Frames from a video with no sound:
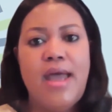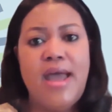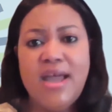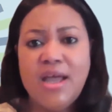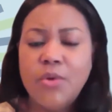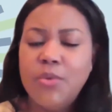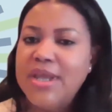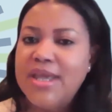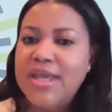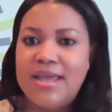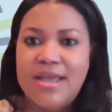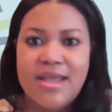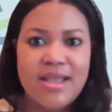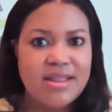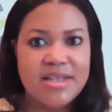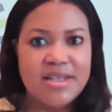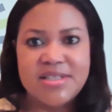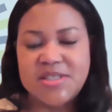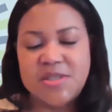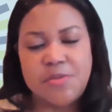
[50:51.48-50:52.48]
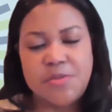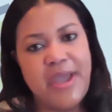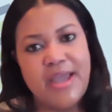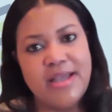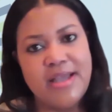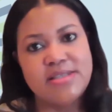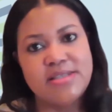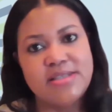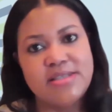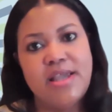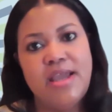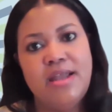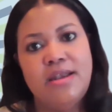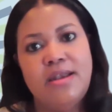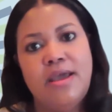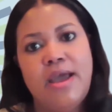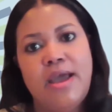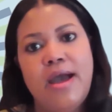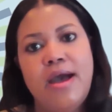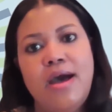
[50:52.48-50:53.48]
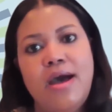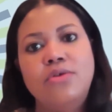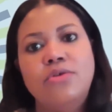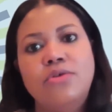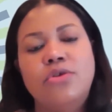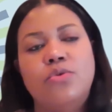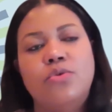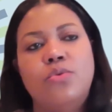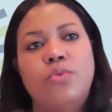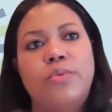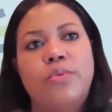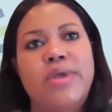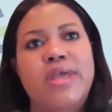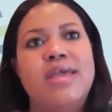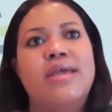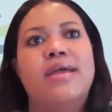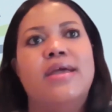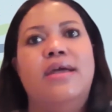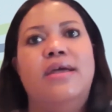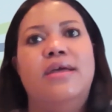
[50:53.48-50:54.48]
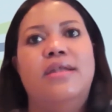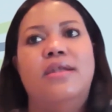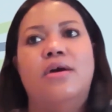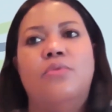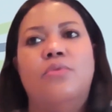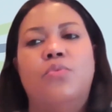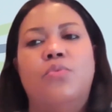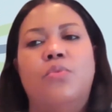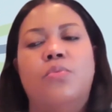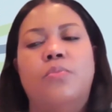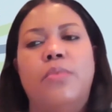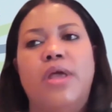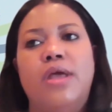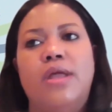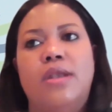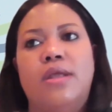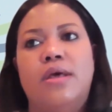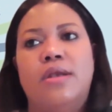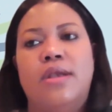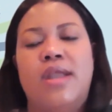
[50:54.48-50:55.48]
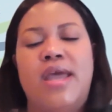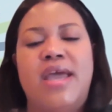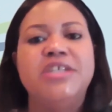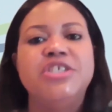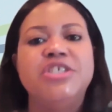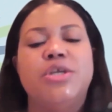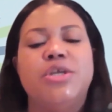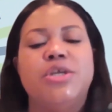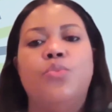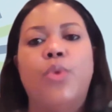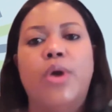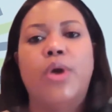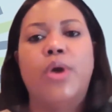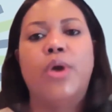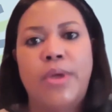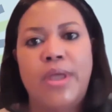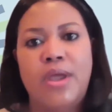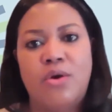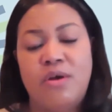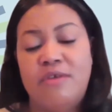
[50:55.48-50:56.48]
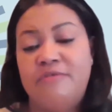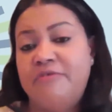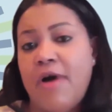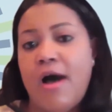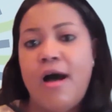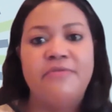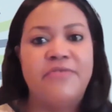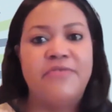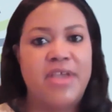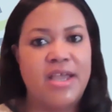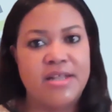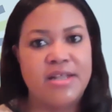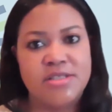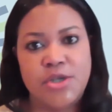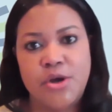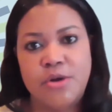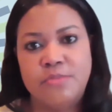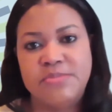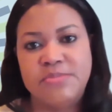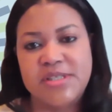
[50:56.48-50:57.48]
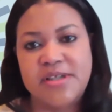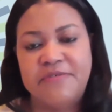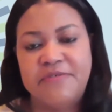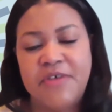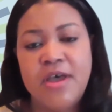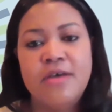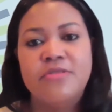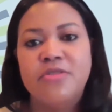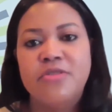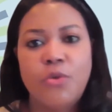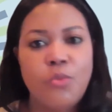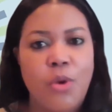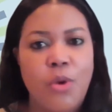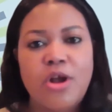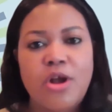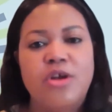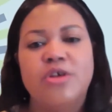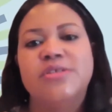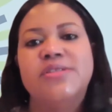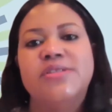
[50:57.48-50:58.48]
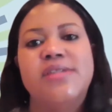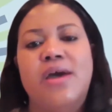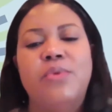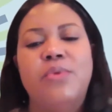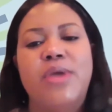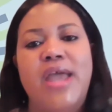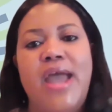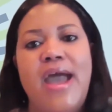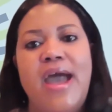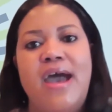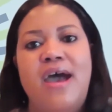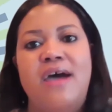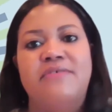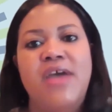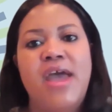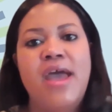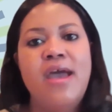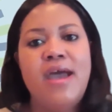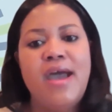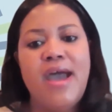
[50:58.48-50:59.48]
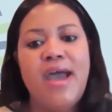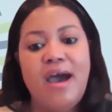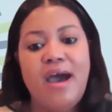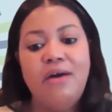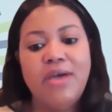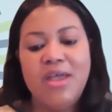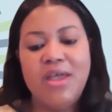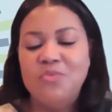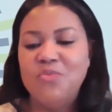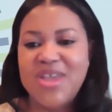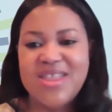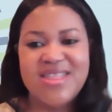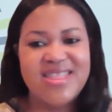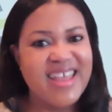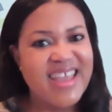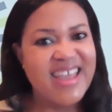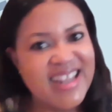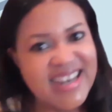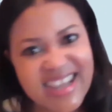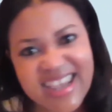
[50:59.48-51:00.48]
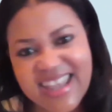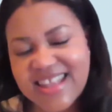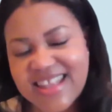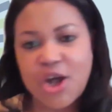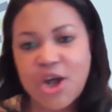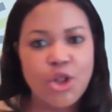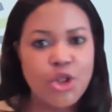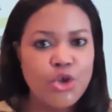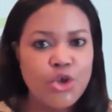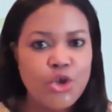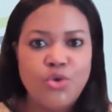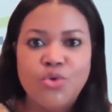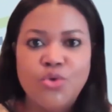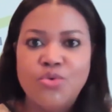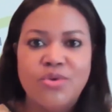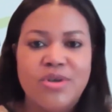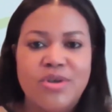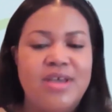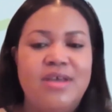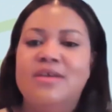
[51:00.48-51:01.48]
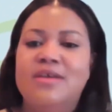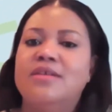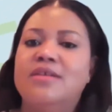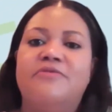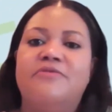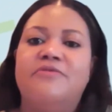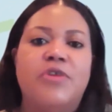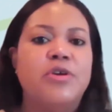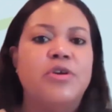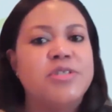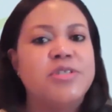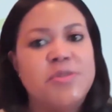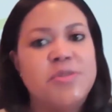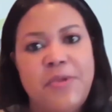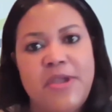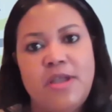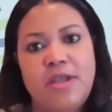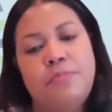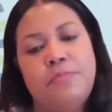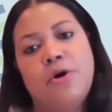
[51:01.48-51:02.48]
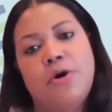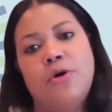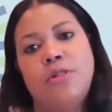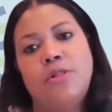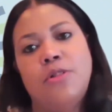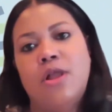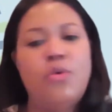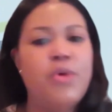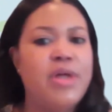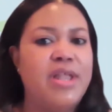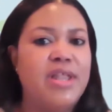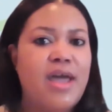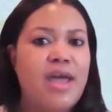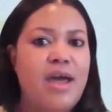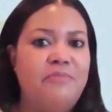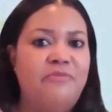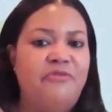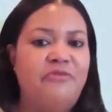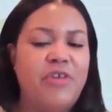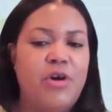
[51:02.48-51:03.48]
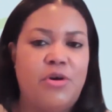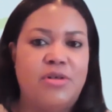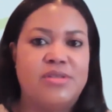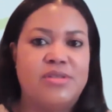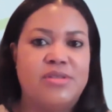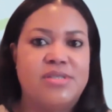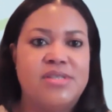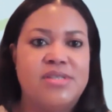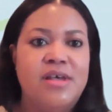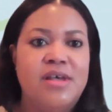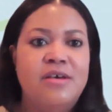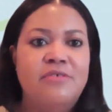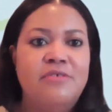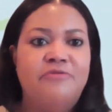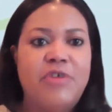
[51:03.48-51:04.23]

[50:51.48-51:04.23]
equity in this space. And how do we, in a nation where we are evolving in terms of the workers that we have, how can we then include diverse people, low-income folks